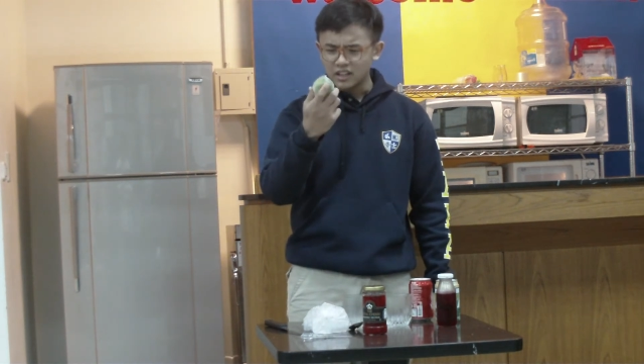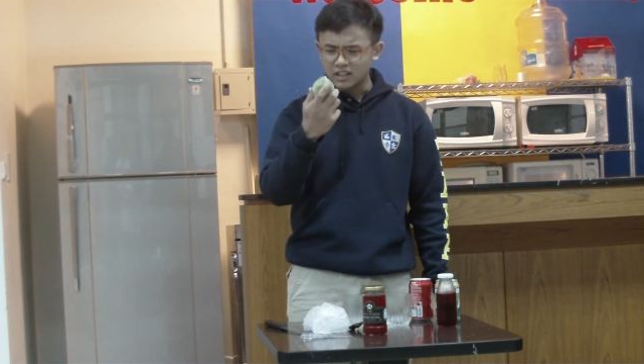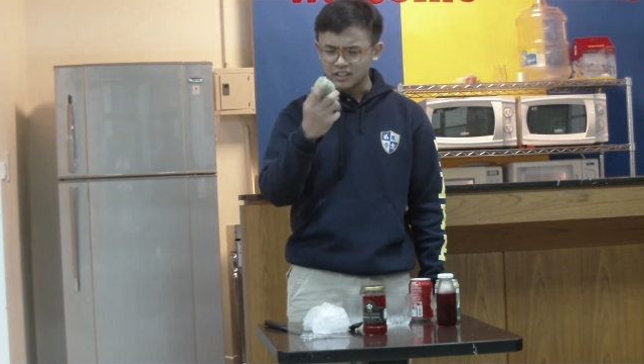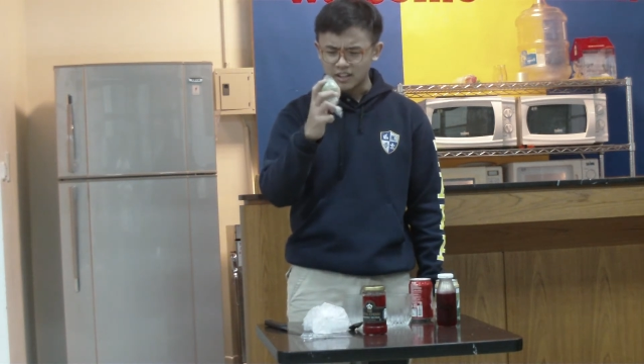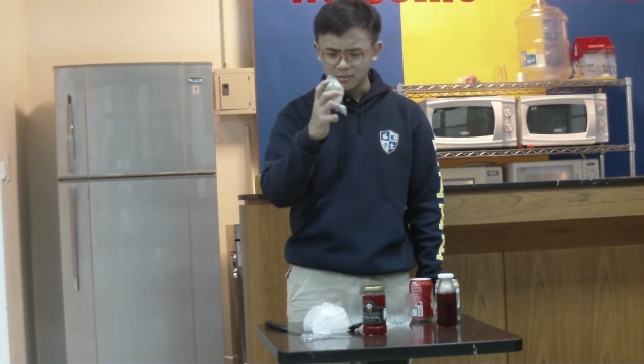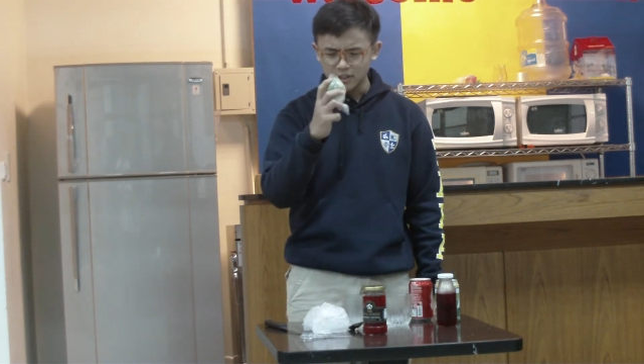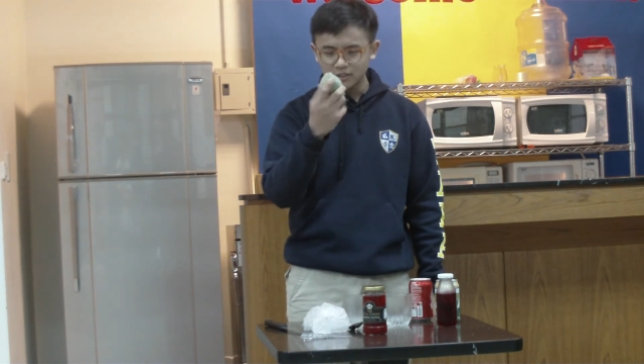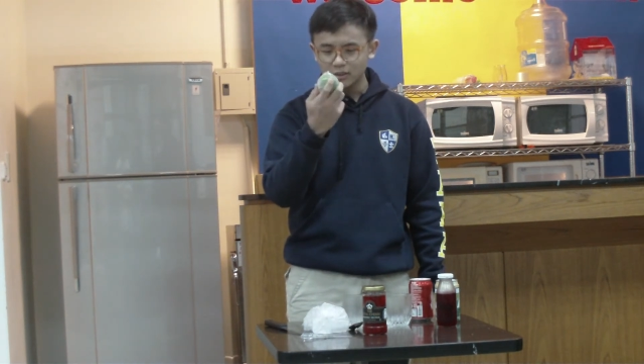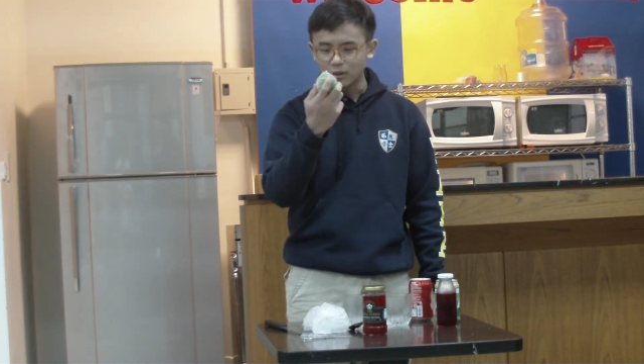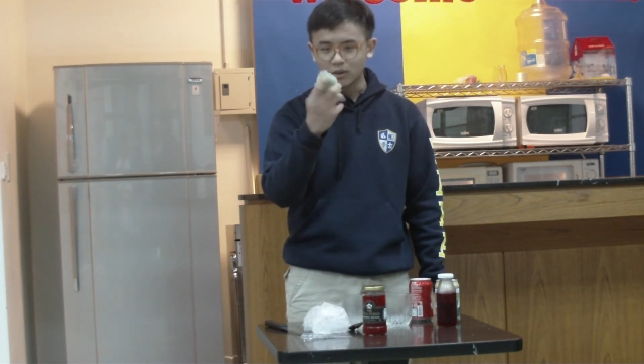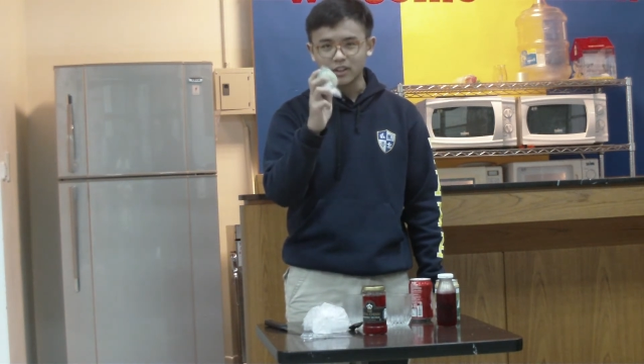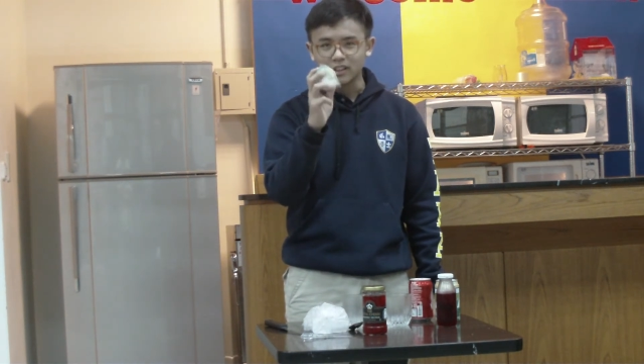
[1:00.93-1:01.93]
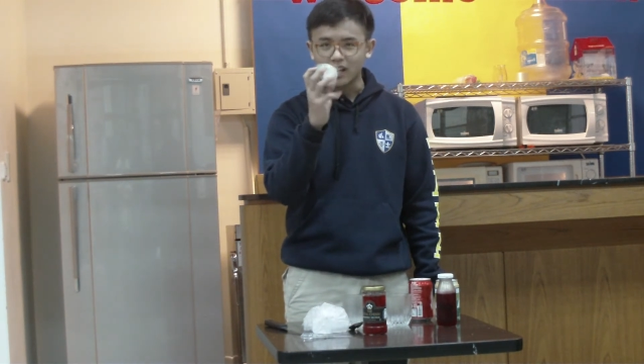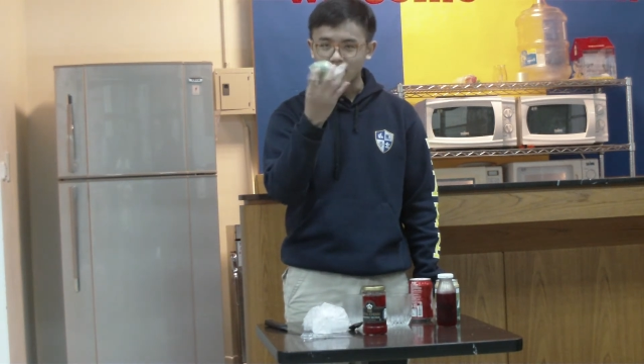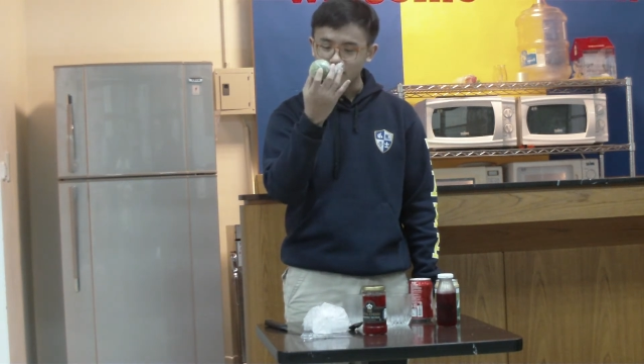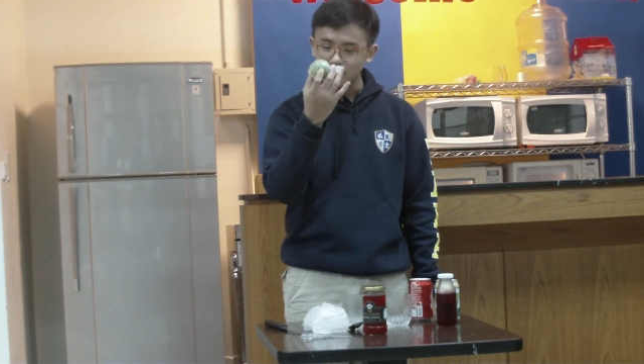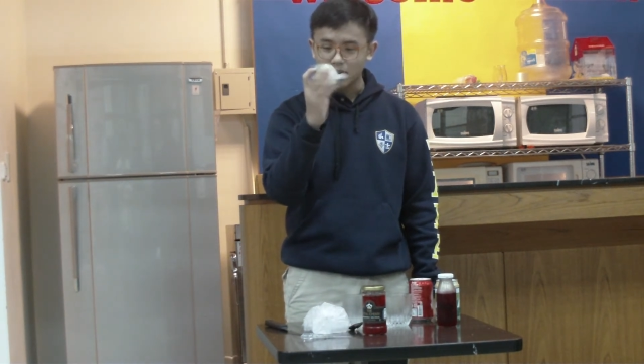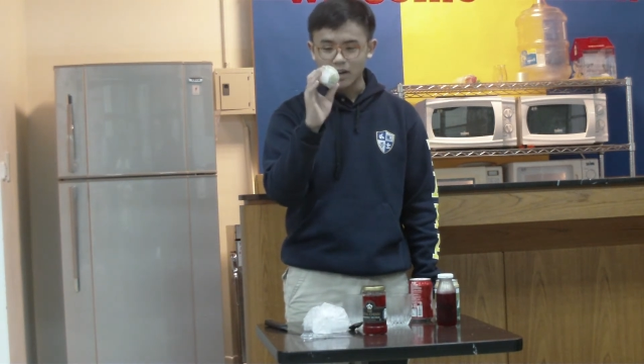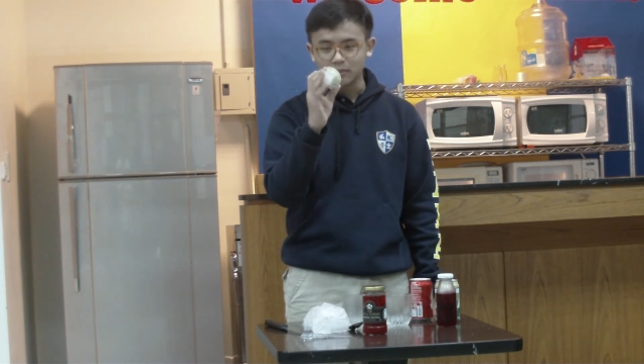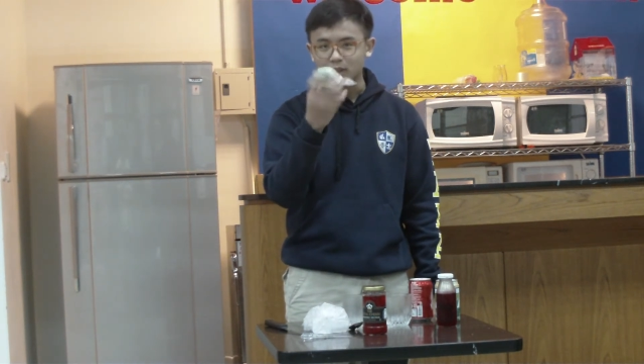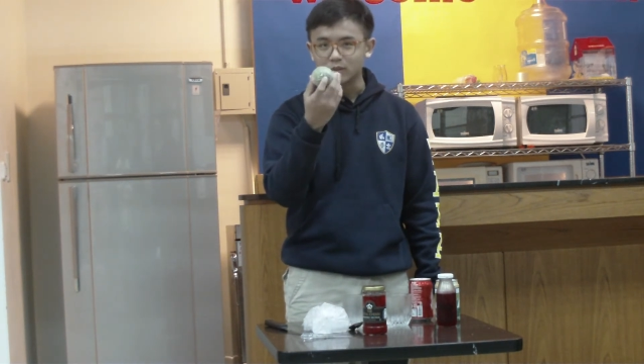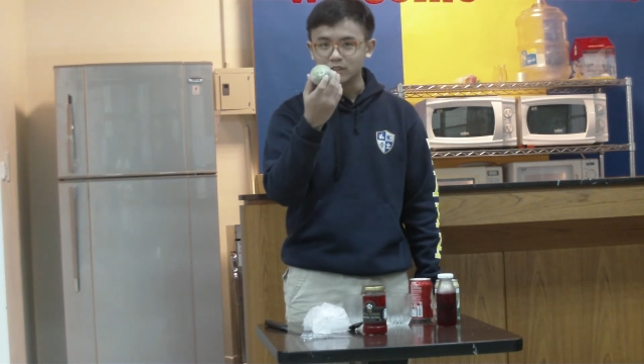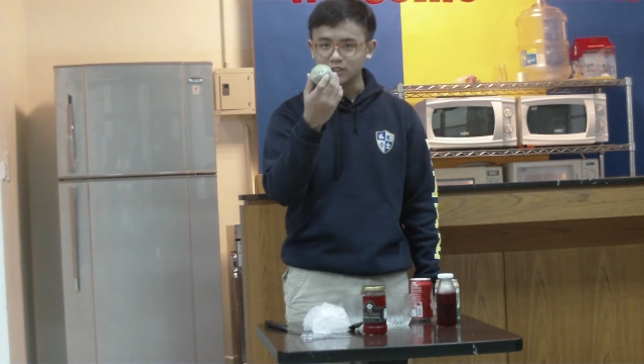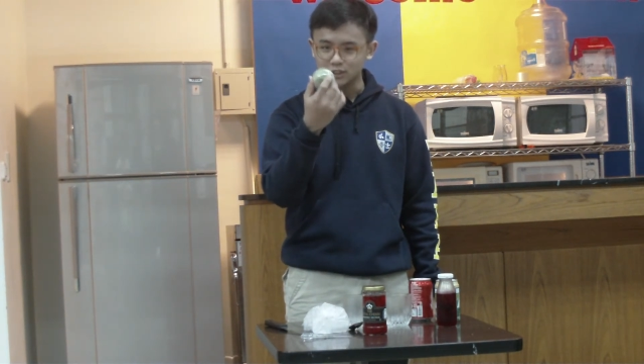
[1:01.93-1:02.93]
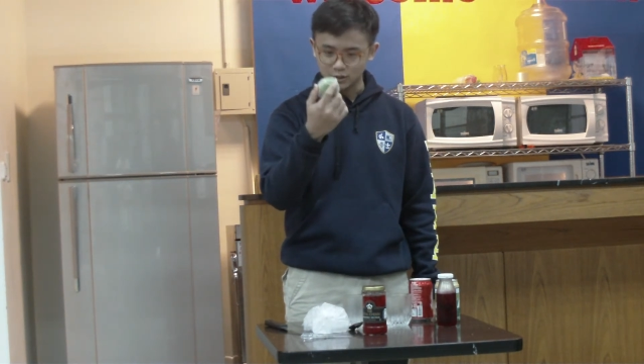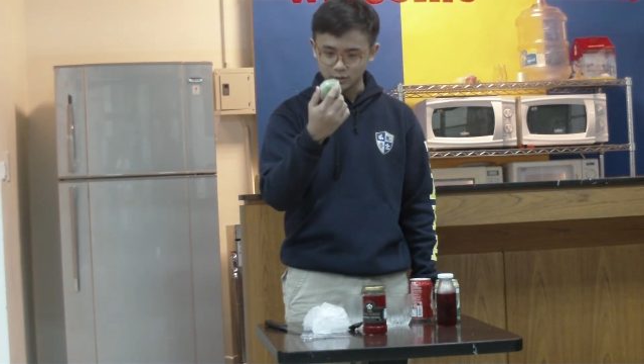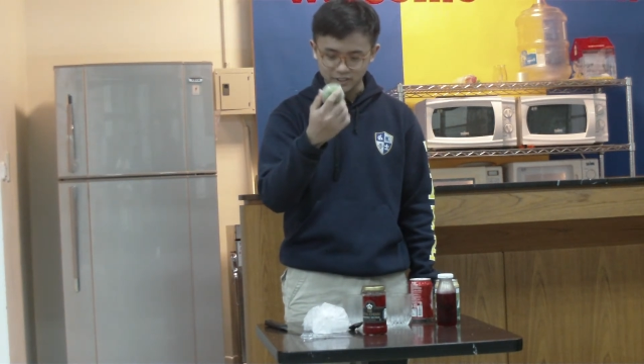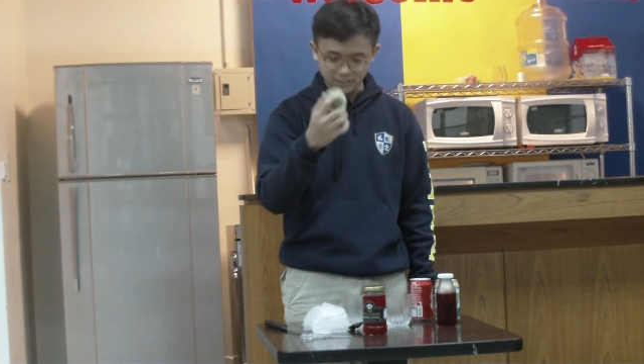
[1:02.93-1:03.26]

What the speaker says: a lemon or a lime, I'm not really sure what